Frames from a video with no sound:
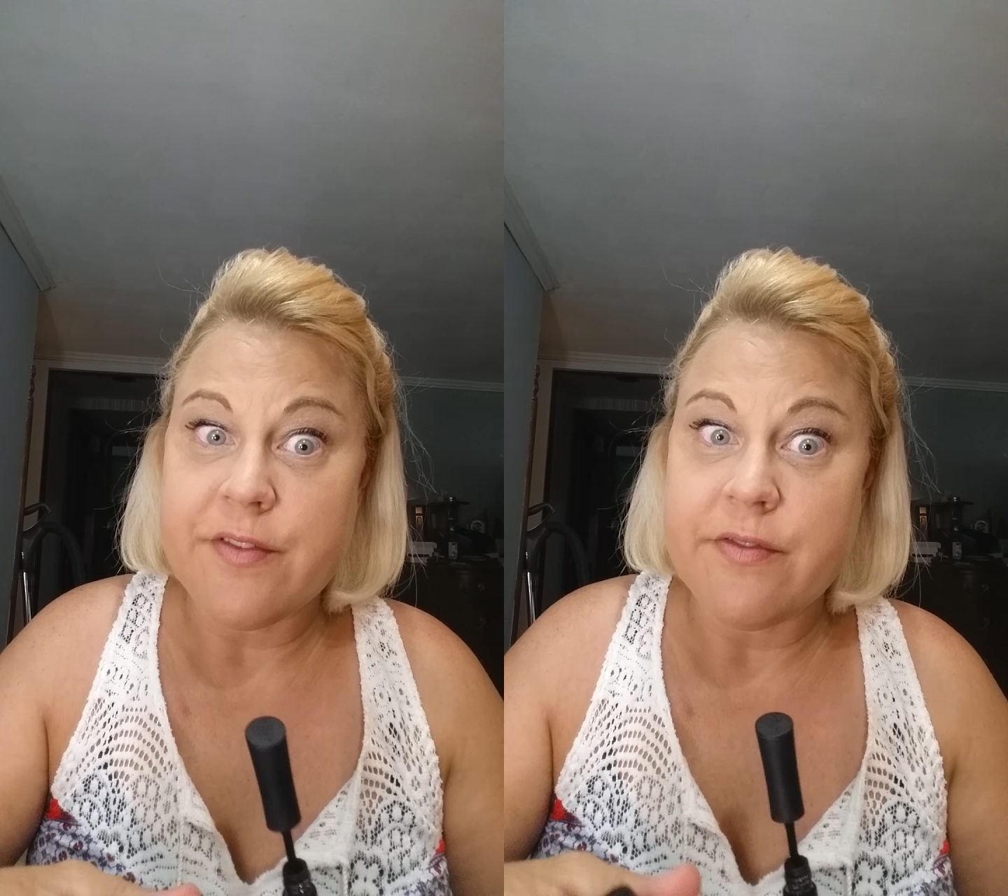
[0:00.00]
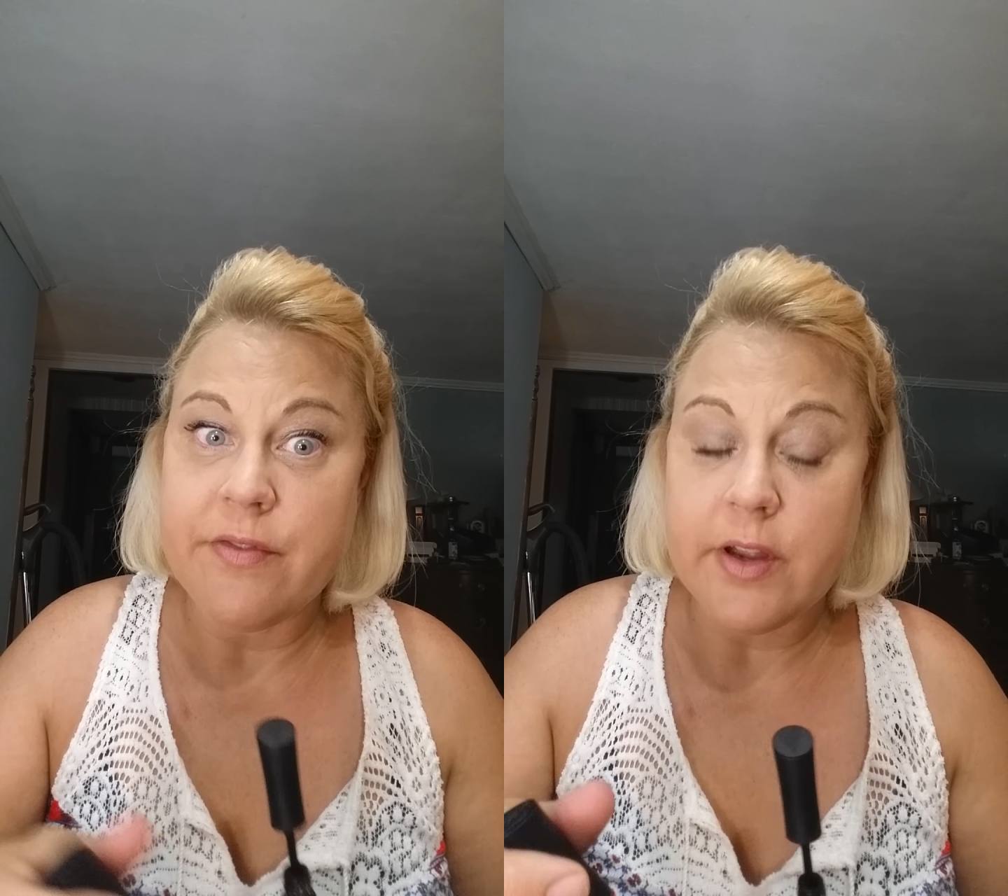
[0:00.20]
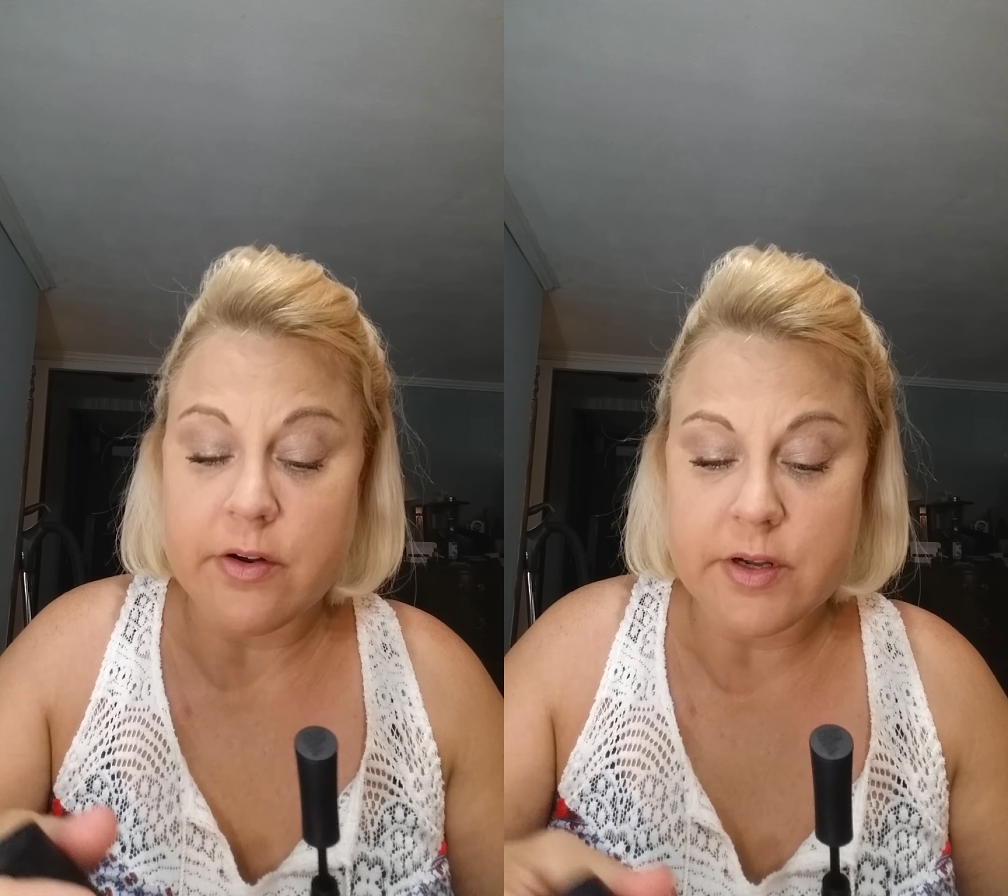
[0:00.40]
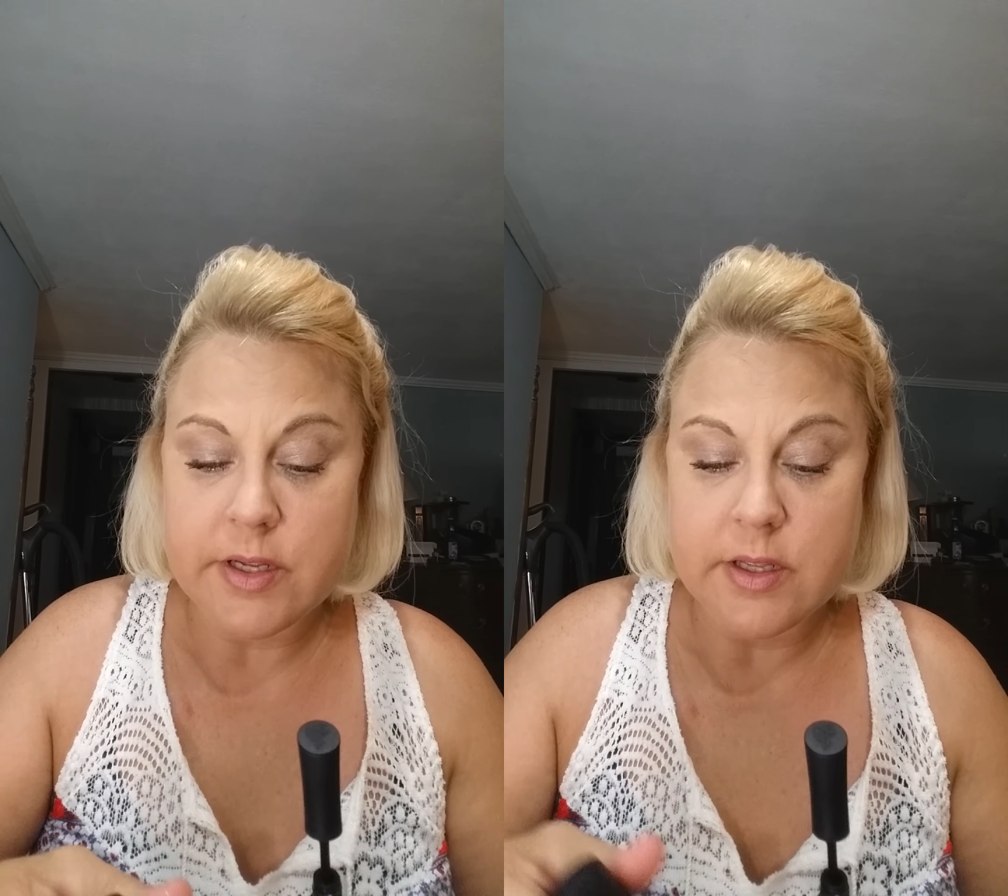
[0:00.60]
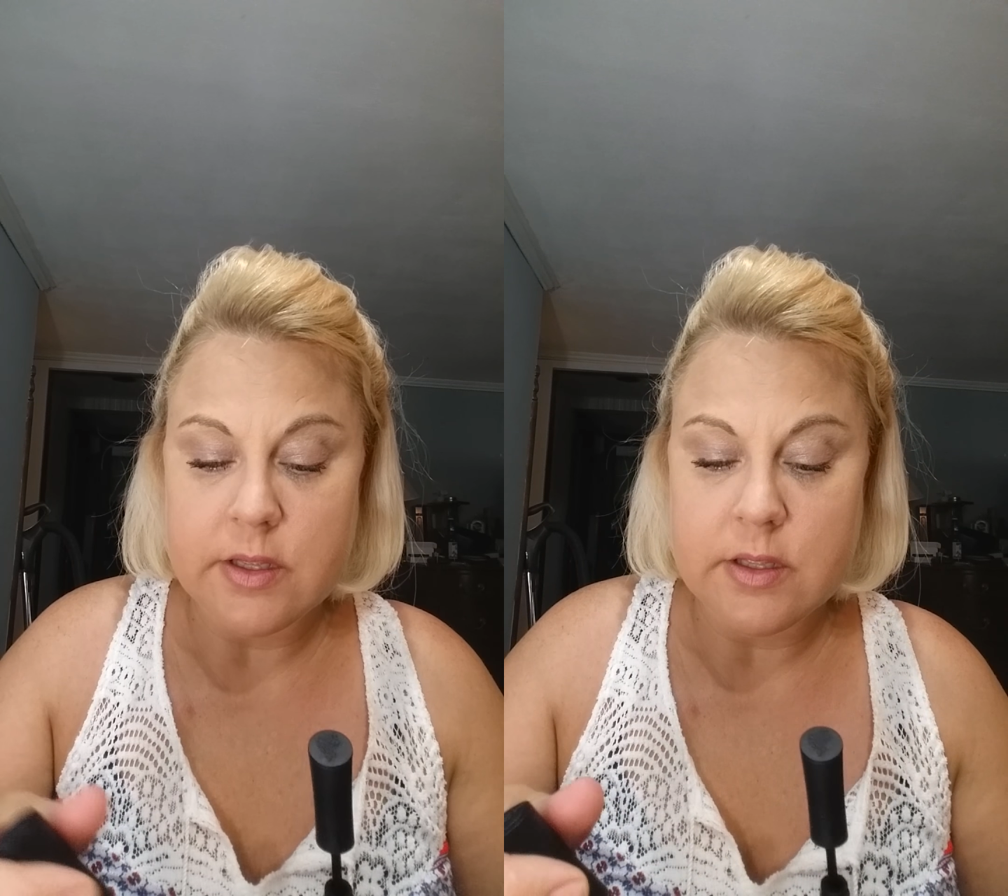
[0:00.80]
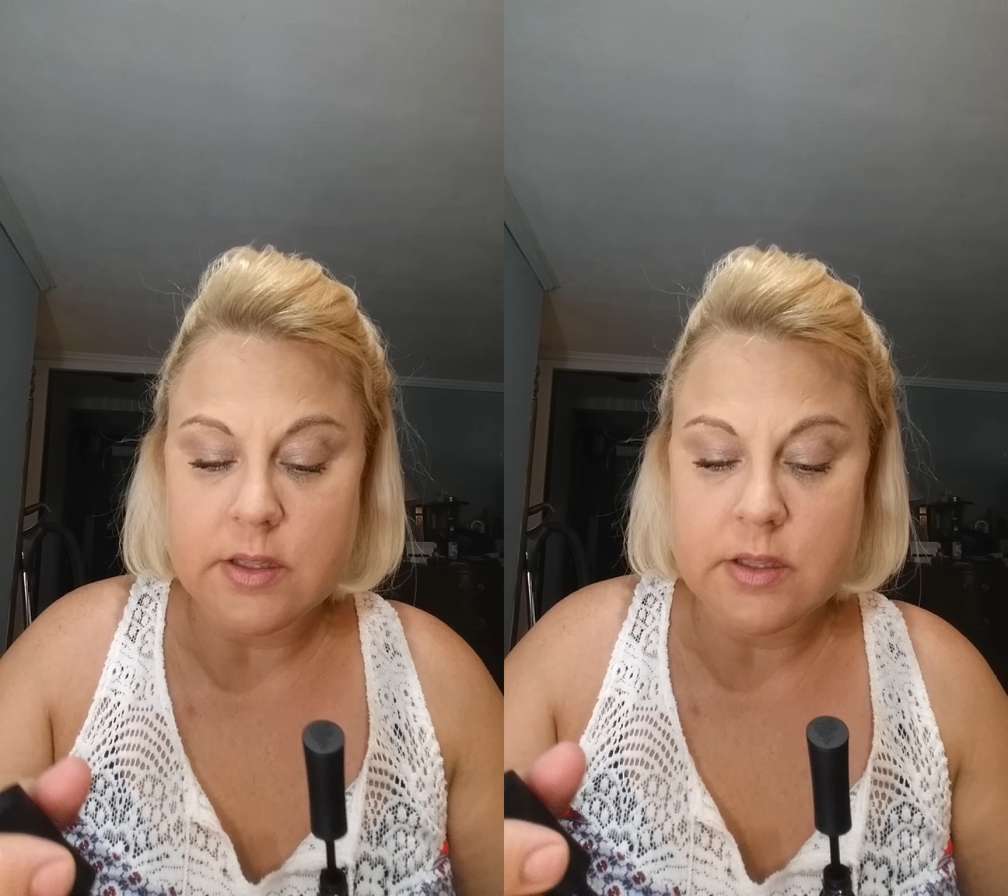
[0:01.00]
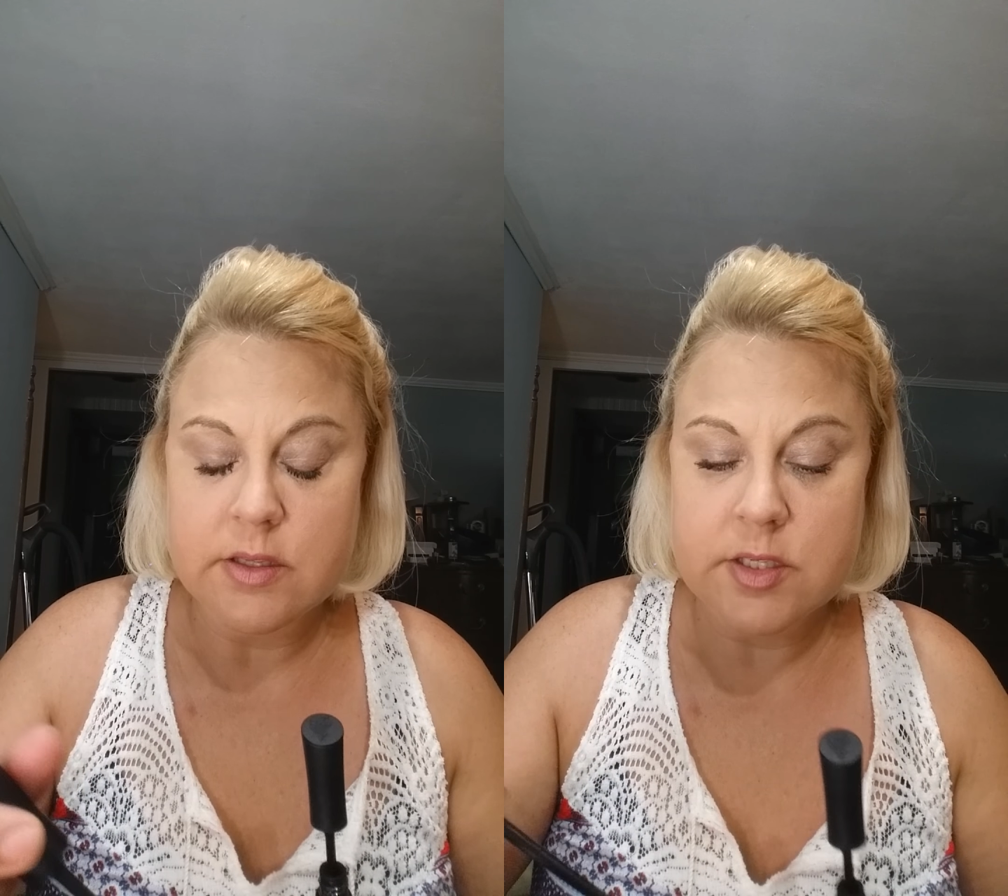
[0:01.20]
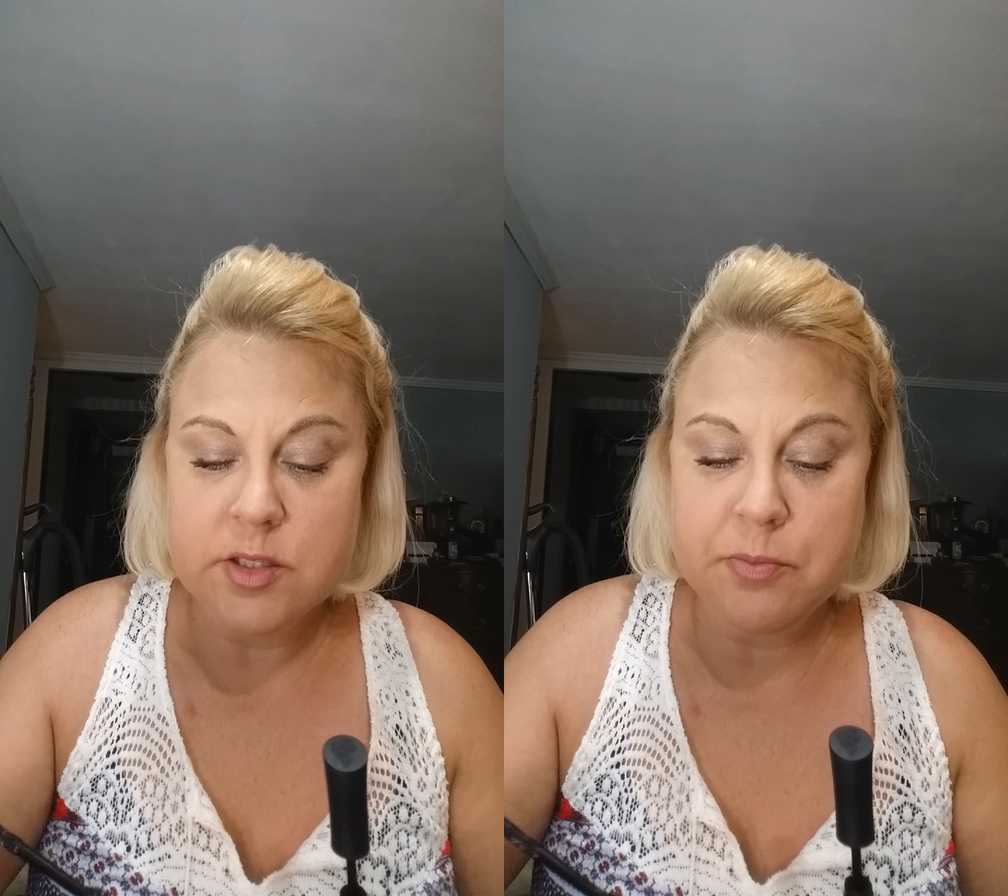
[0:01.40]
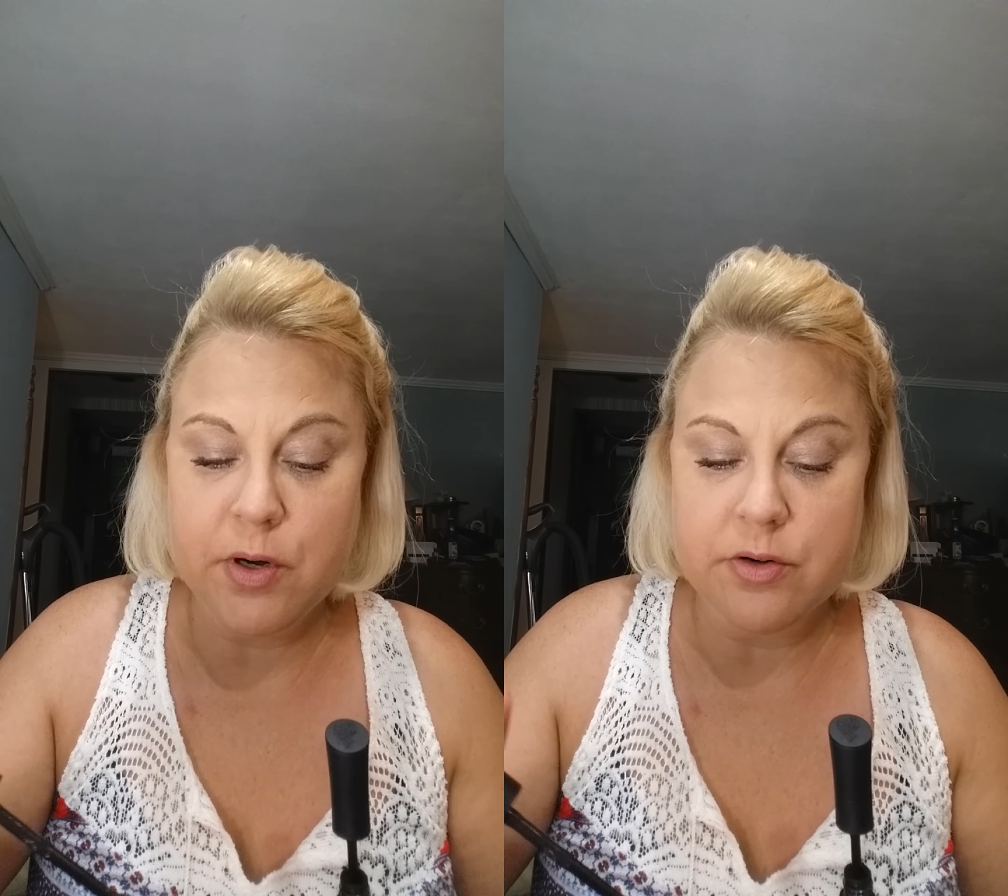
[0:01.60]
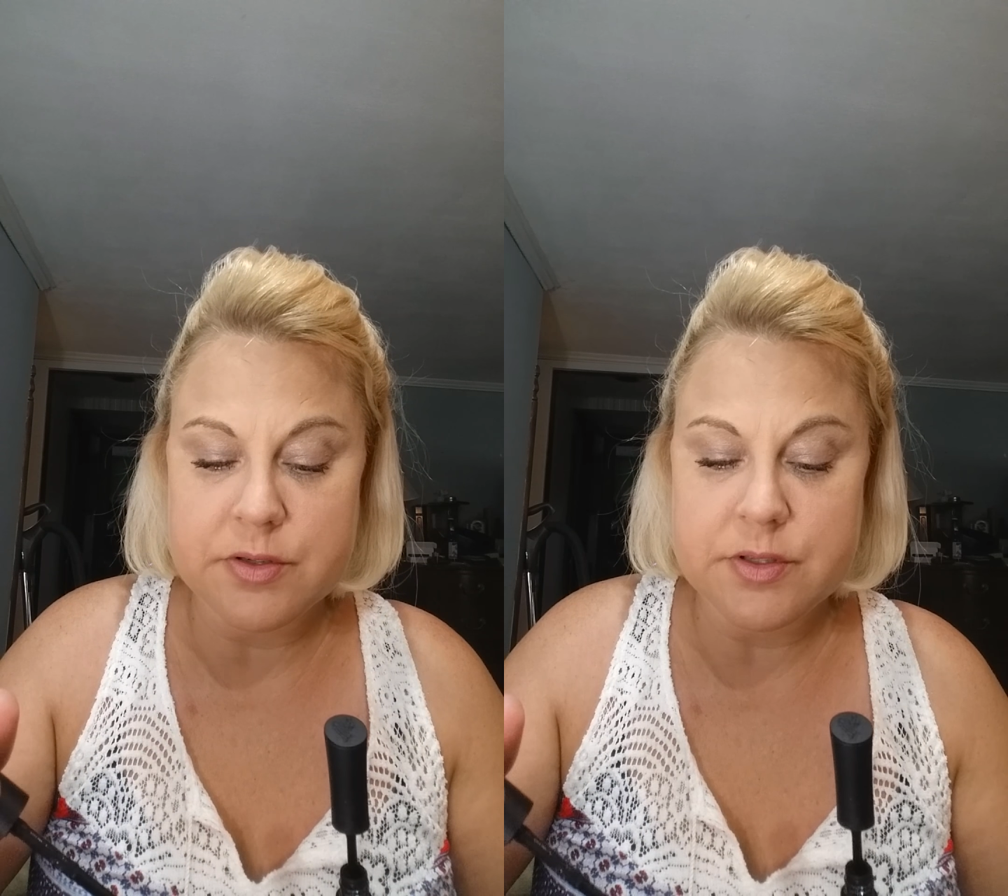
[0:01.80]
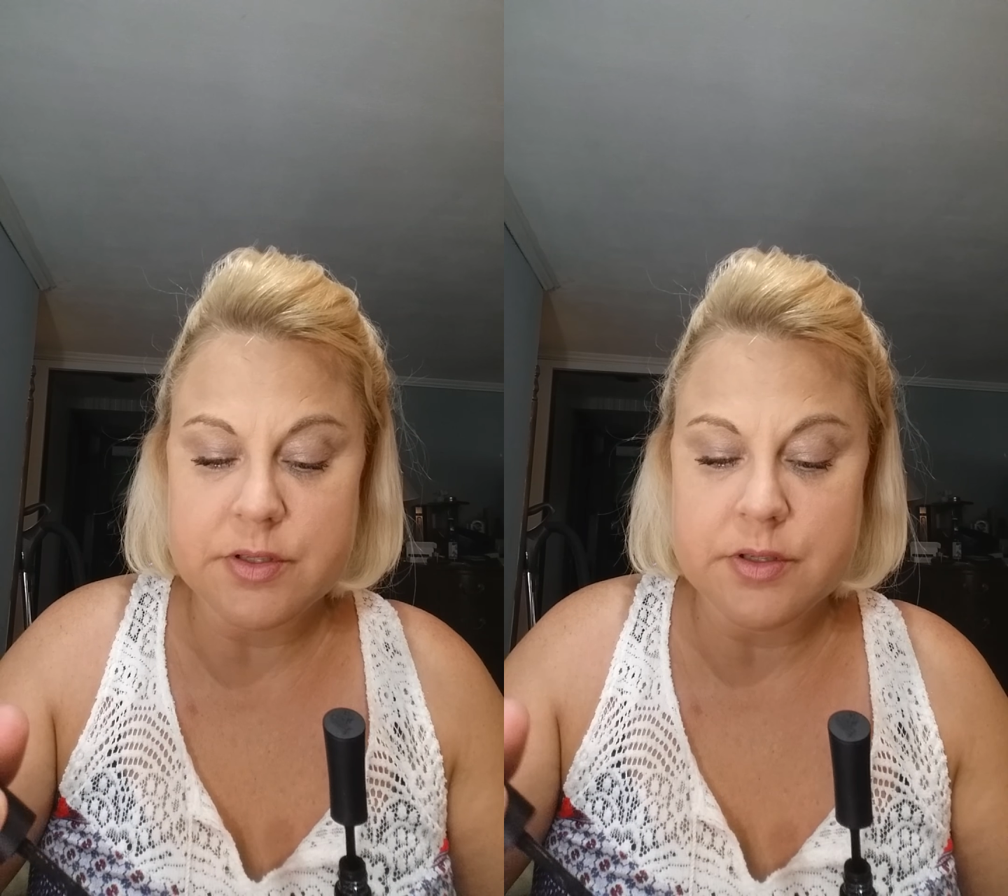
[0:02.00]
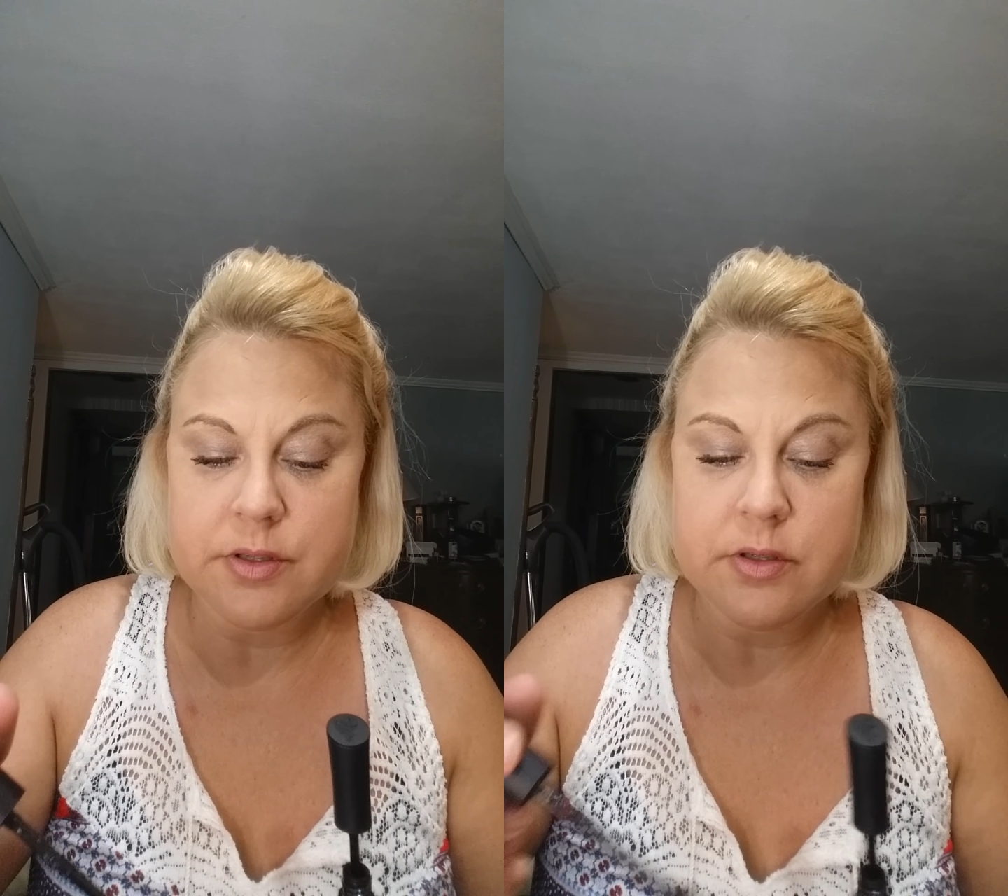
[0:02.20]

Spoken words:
very sparse